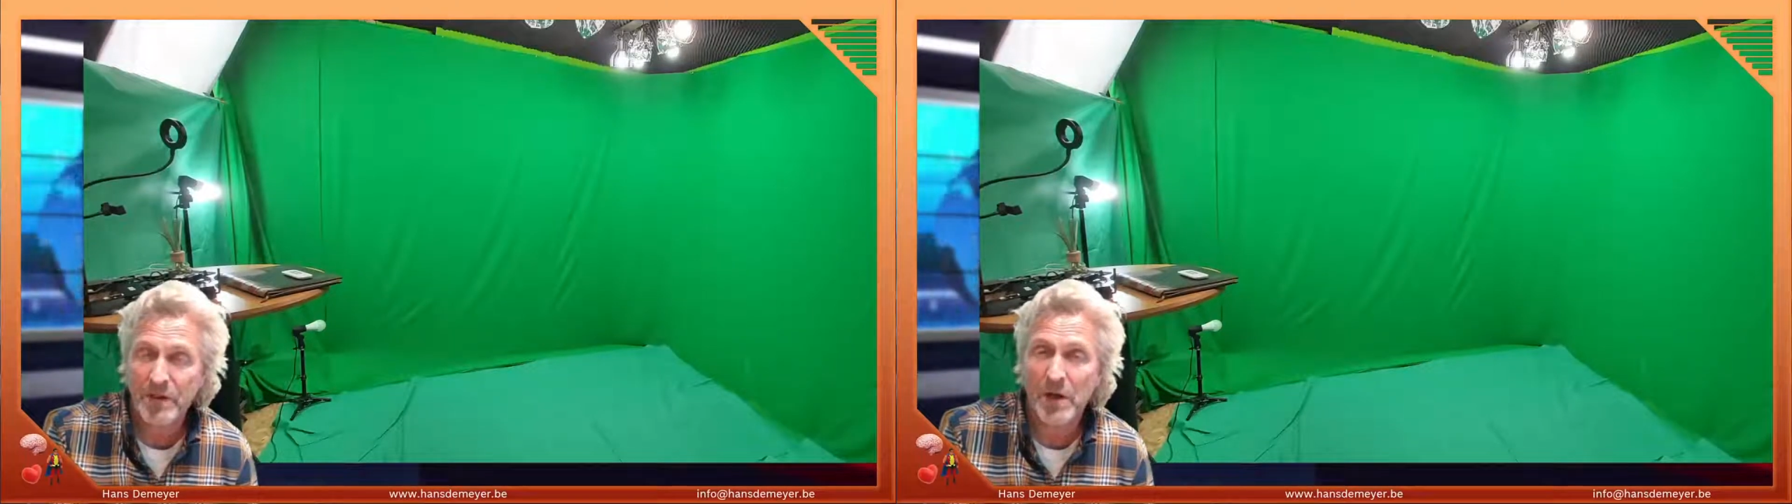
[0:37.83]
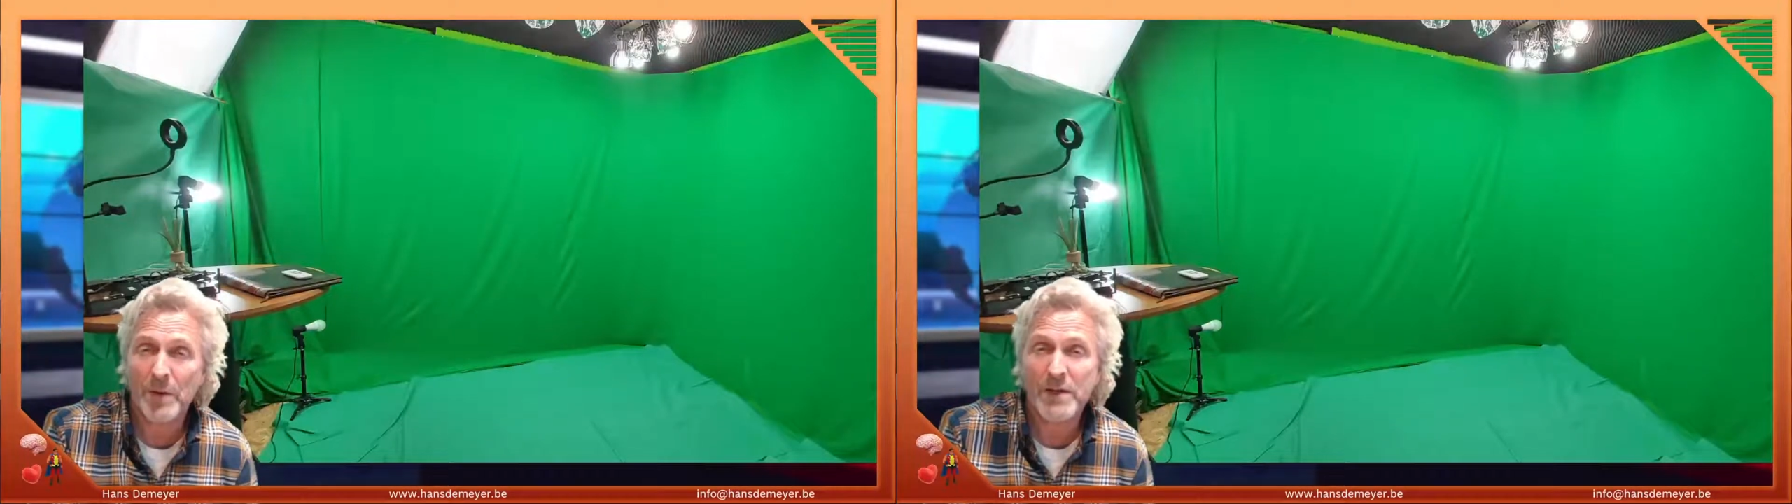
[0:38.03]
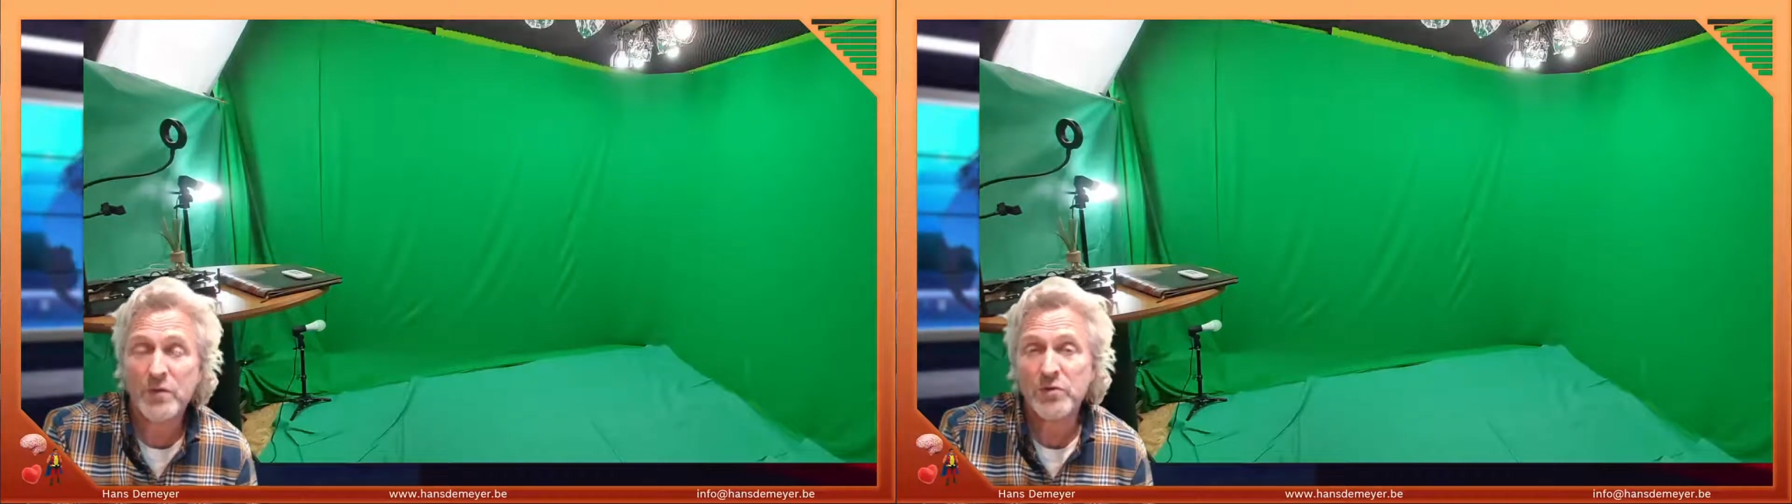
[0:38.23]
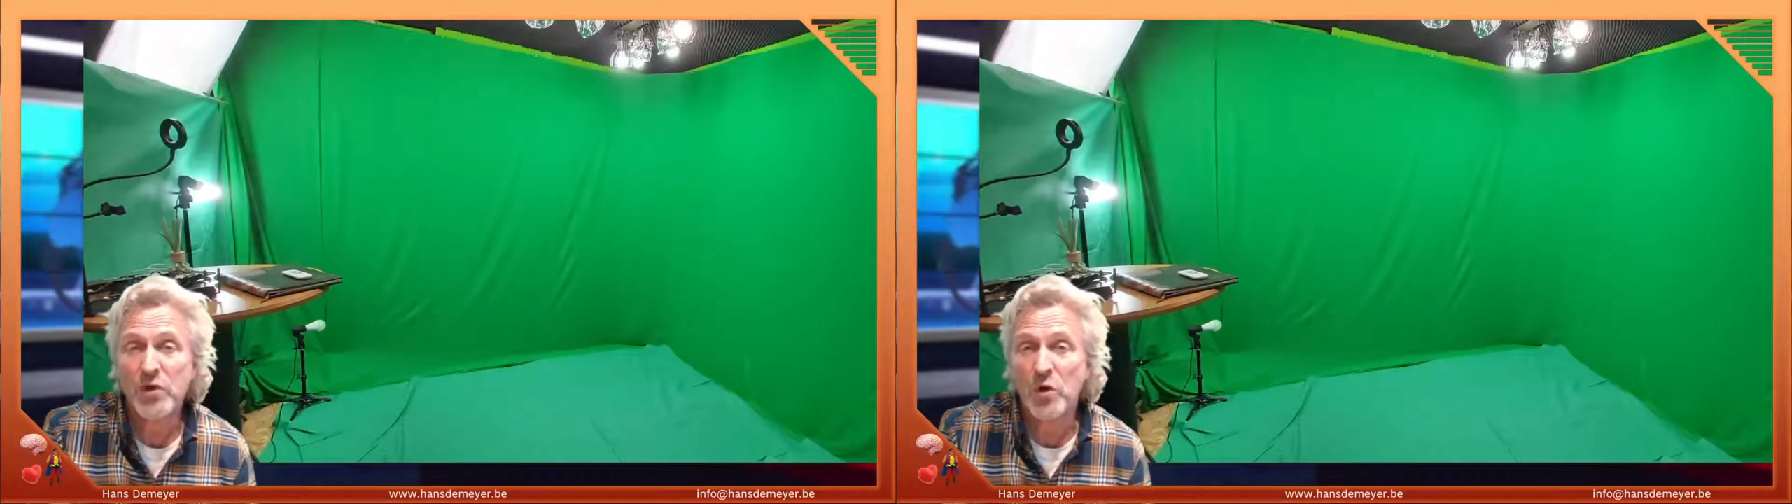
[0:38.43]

Now, I use